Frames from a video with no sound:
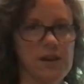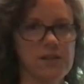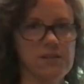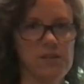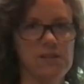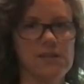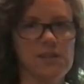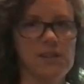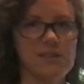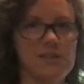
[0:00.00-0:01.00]
activities that
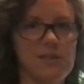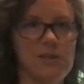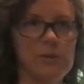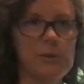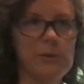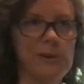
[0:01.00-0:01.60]
kids do,